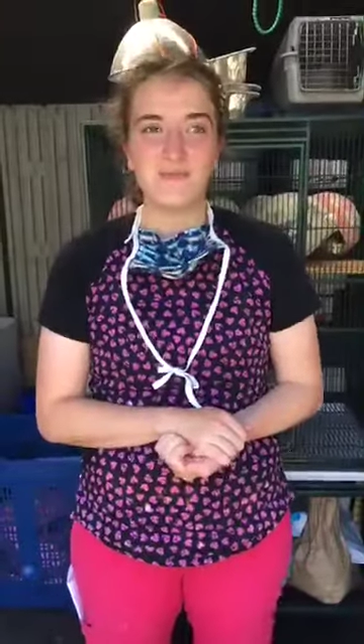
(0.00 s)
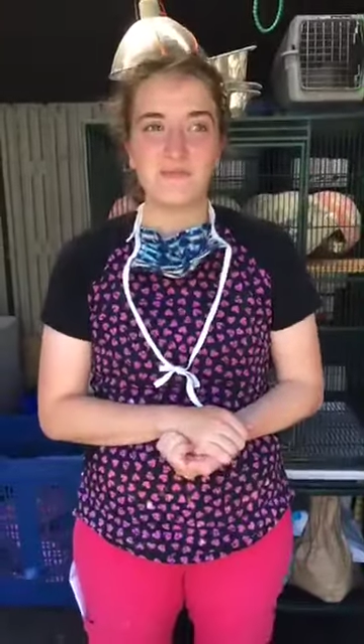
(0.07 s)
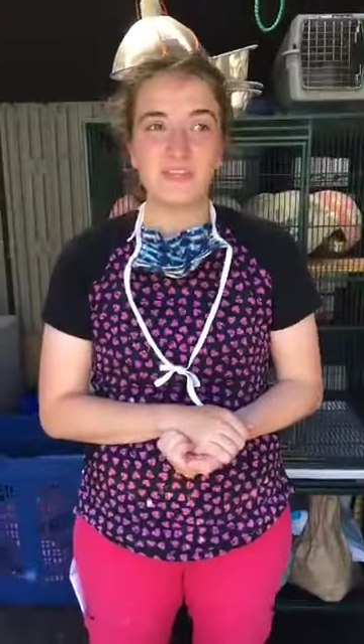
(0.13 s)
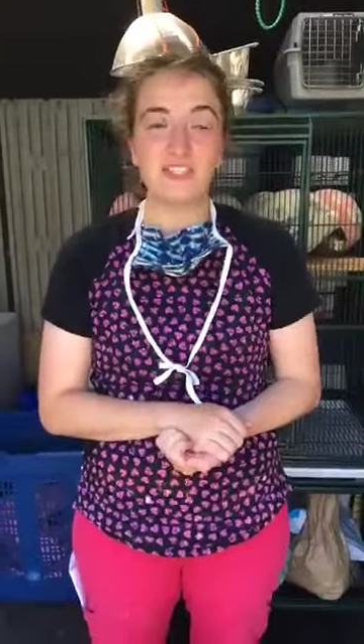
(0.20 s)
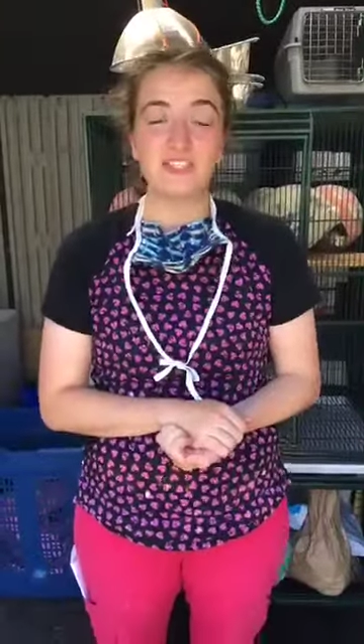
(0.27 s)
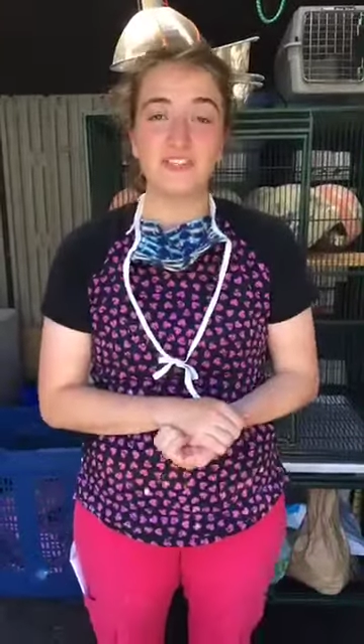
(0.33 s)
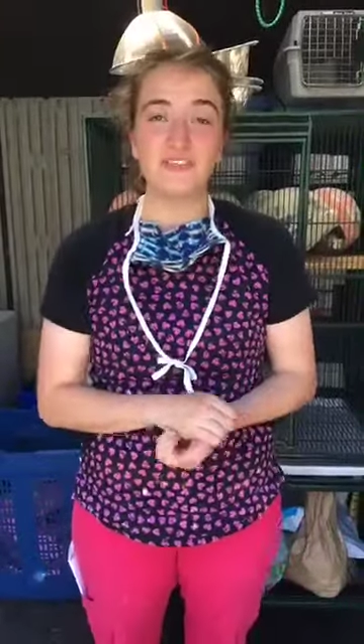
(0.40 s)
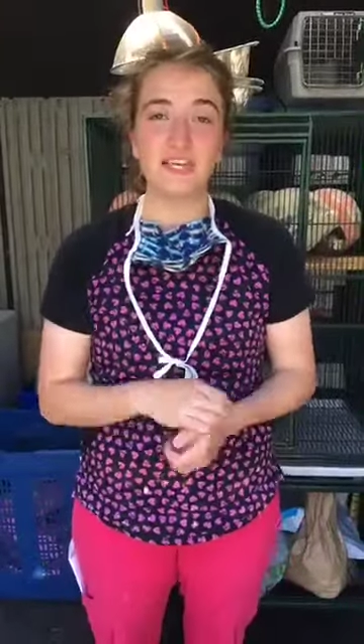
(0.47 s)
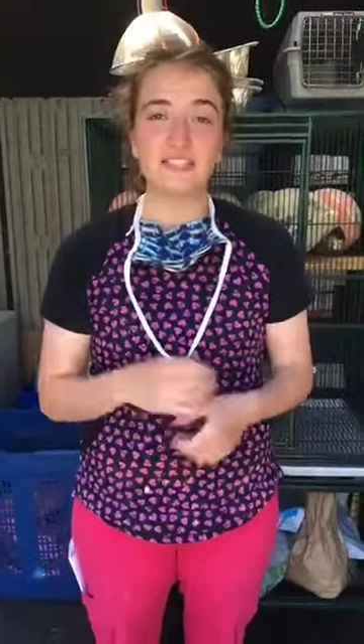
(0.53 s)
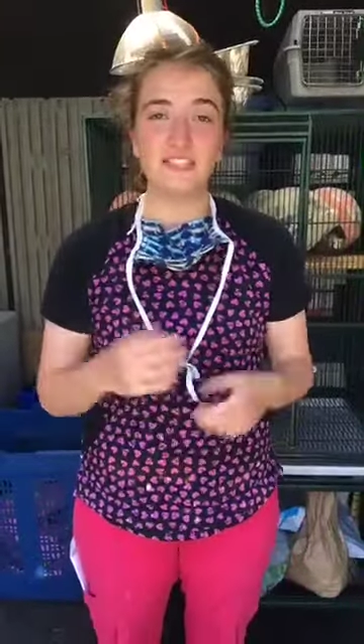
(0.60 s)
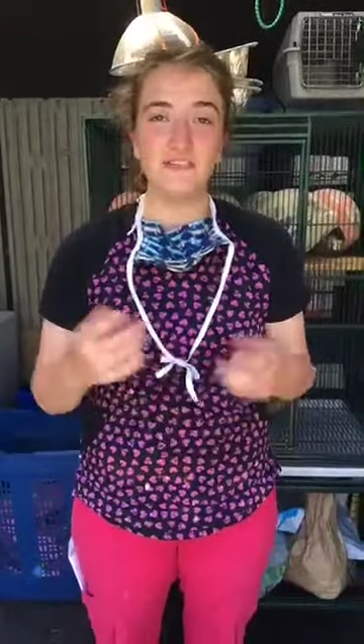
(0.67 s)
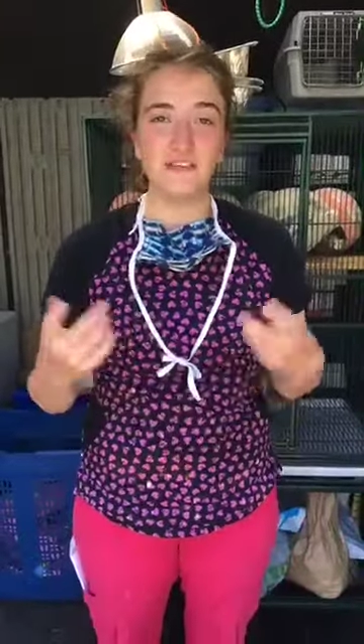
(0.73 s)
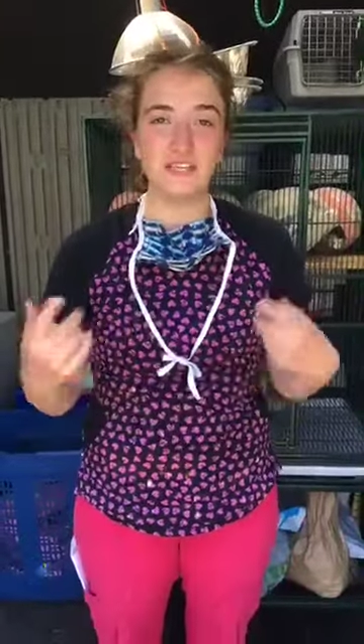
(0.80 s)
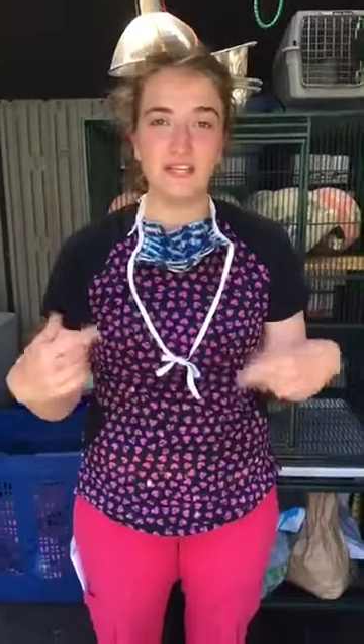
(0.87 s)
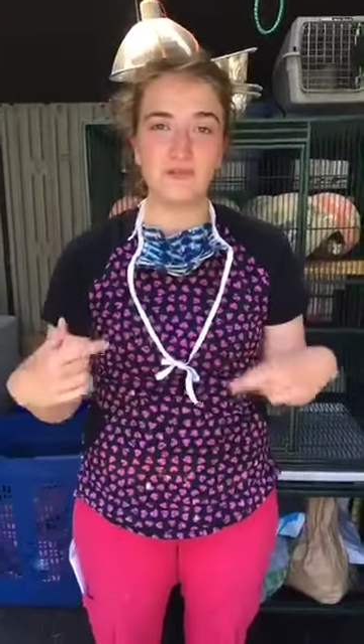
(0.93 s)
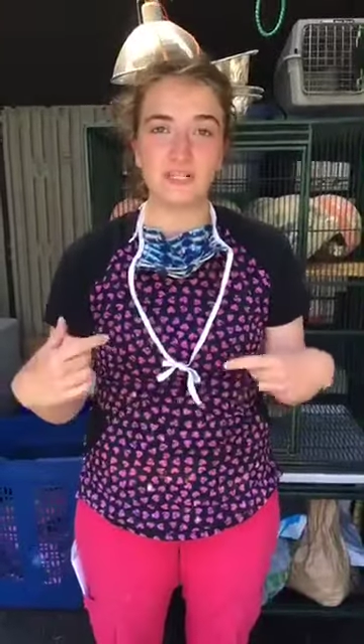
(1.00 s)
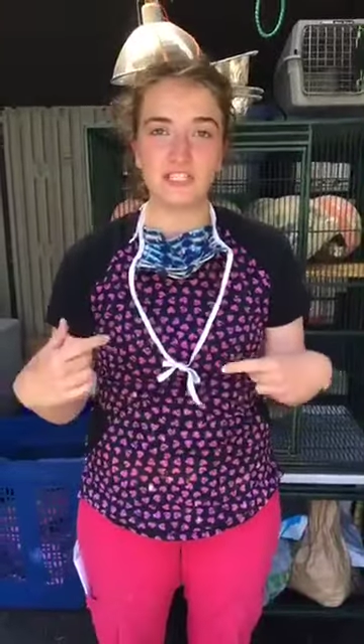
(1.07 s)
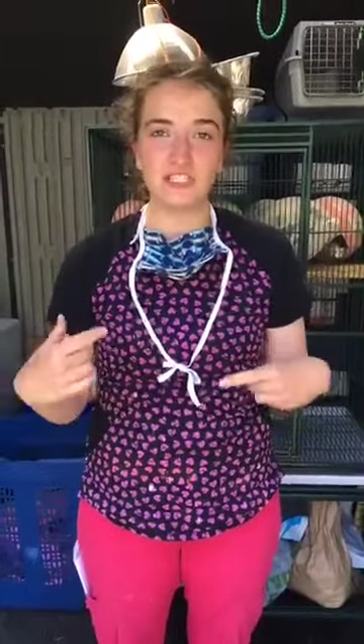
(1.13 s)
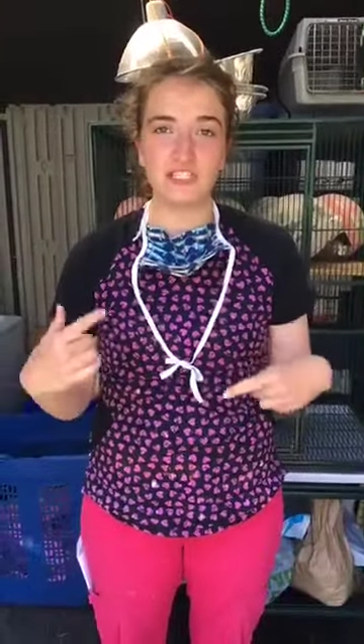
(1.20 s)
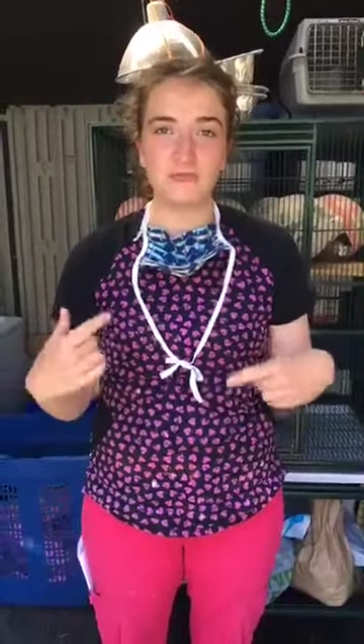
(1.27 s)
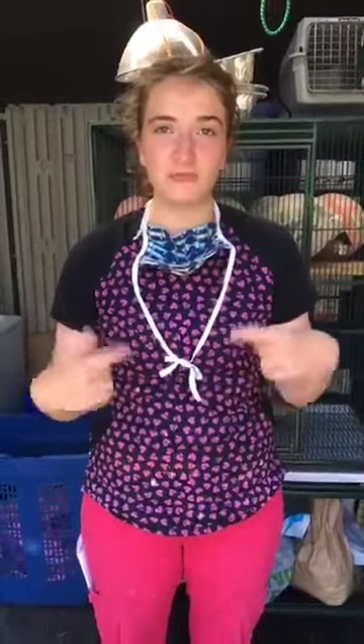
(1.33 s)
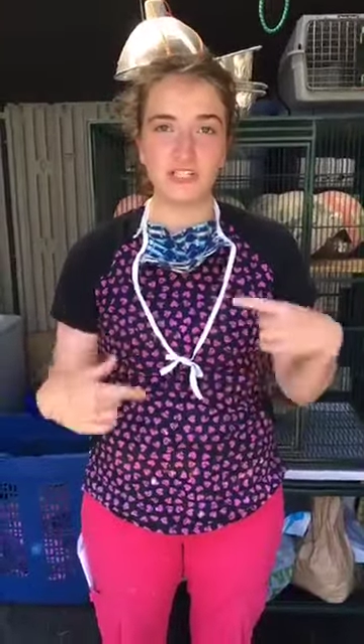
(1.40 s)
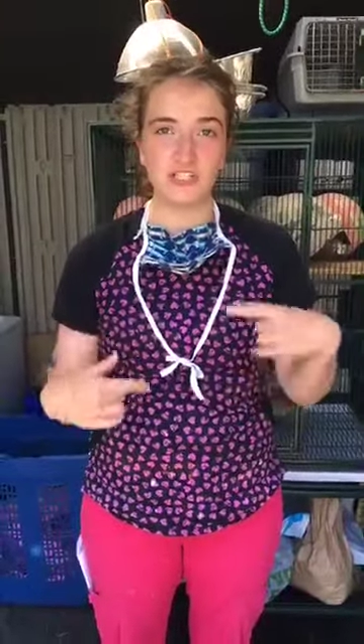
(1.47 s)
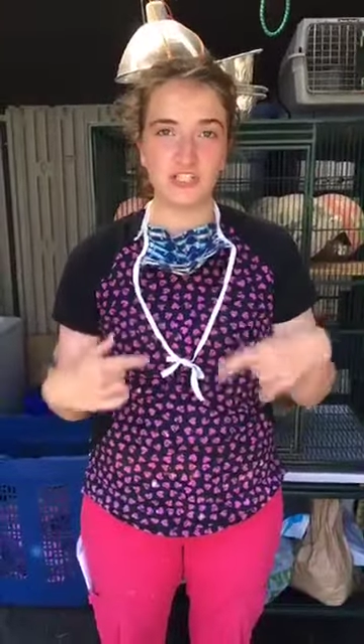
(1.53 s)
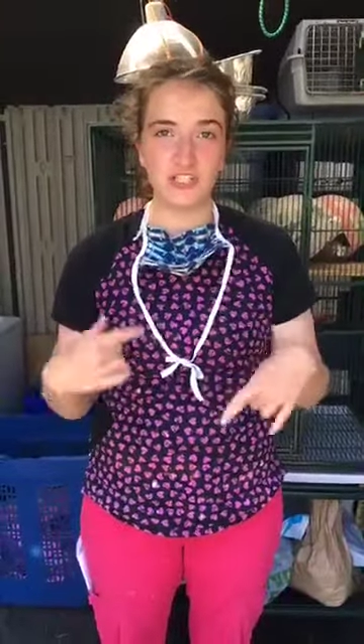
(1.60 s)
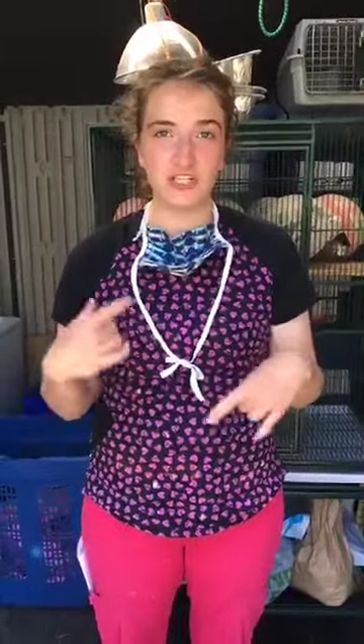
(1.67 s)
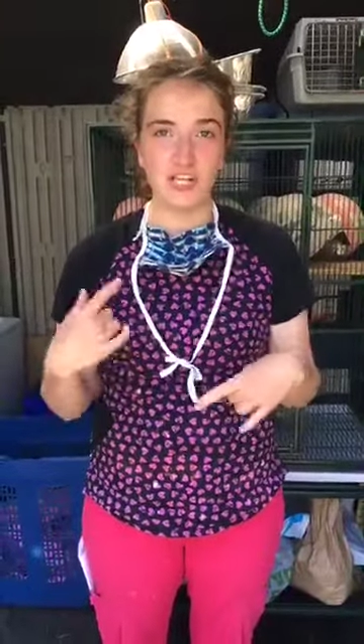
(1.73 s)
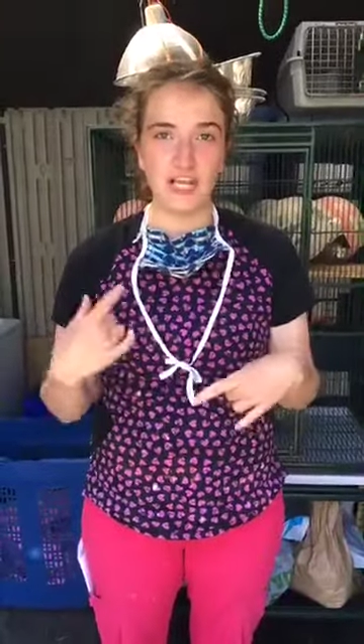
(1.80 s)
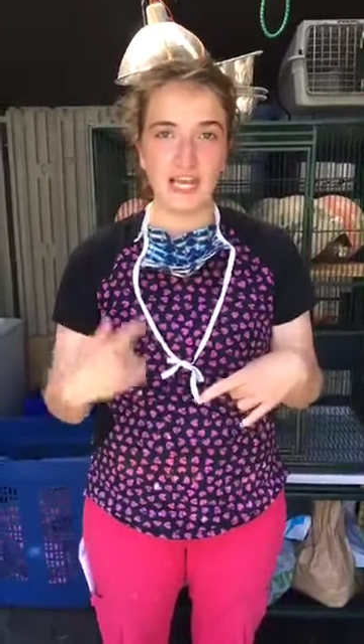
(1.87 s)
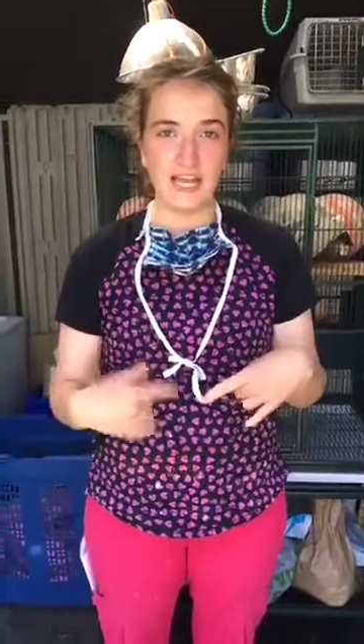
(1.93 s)
So if you guys have any questions, make sure
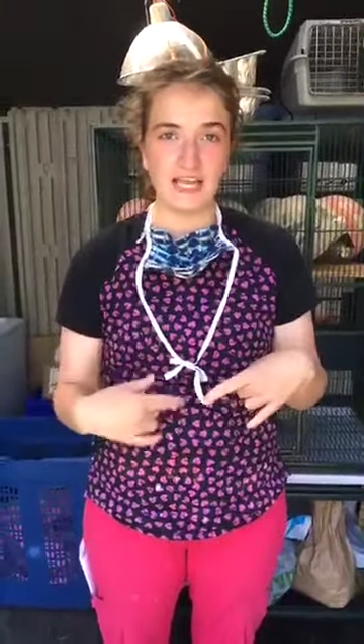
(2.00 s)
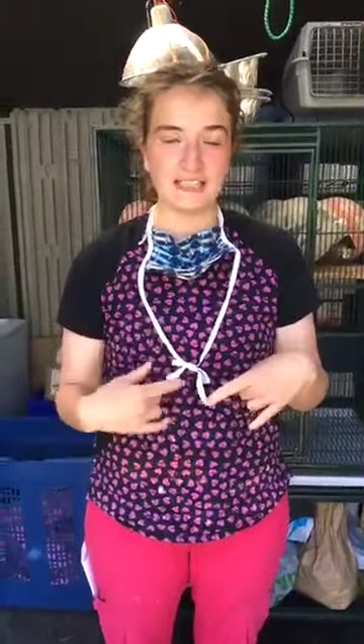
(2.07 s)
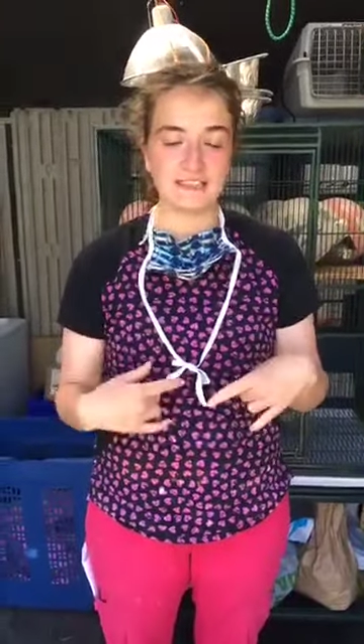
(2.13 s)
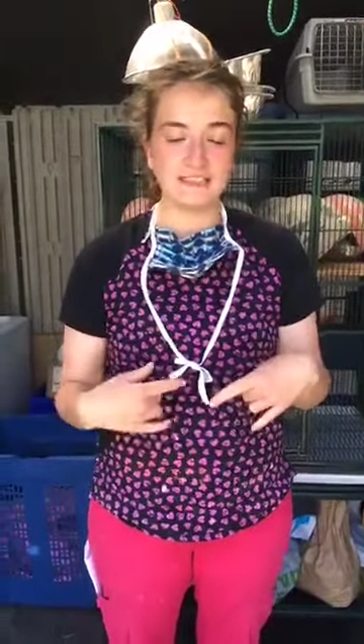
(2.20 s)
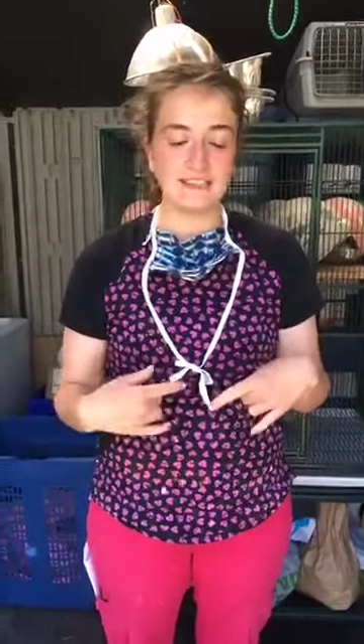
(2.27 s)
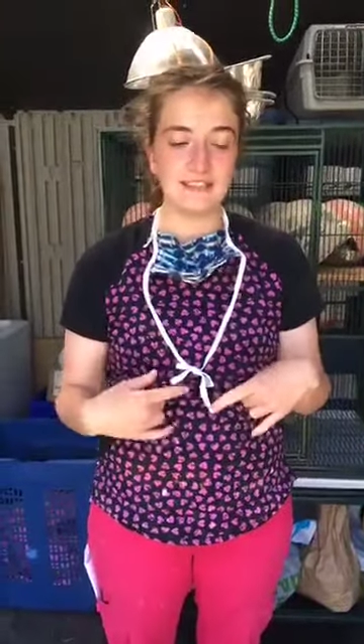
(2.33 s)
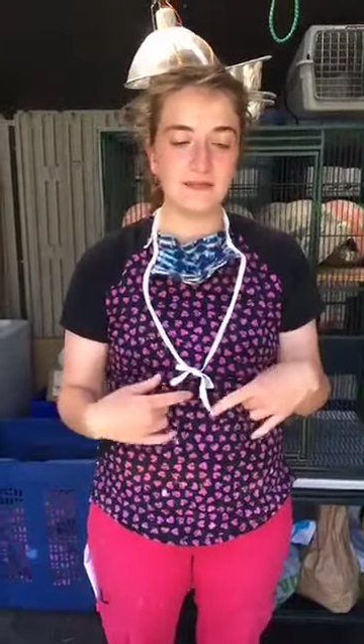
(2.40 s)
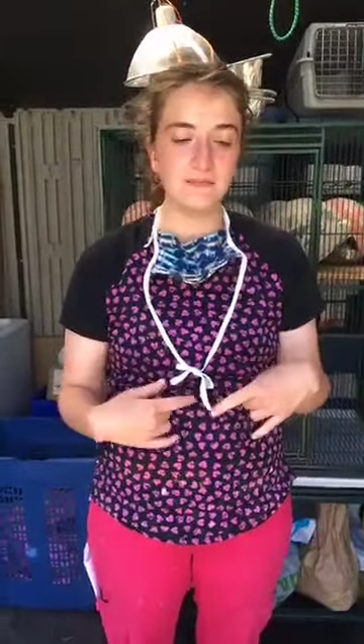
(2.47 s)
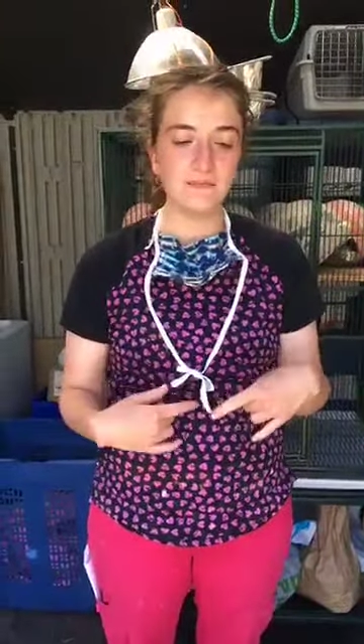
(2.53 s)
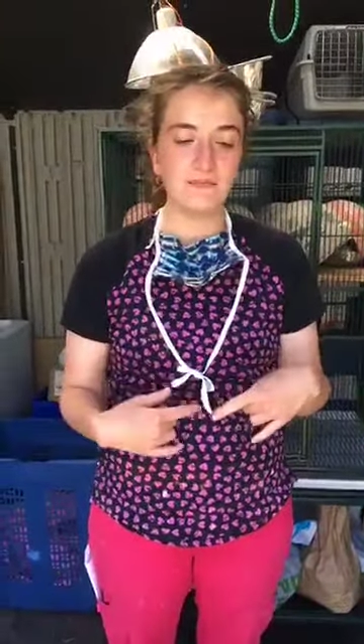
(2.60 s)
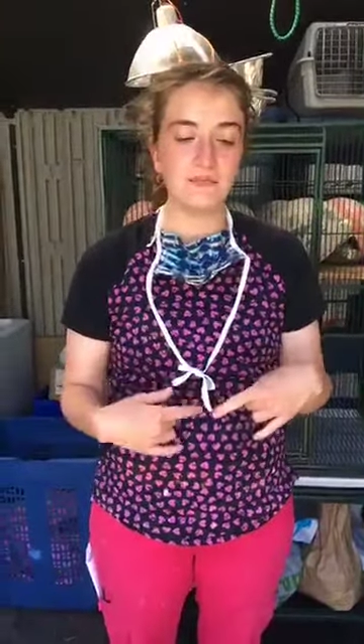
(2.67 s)
to ask them.